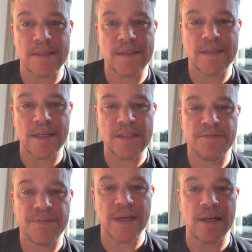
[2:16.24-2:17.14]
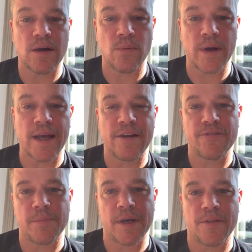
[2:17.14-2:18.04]
six feet away
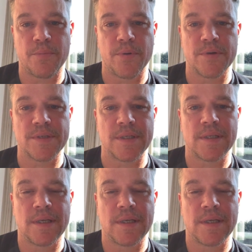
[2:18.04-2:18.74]
from another person.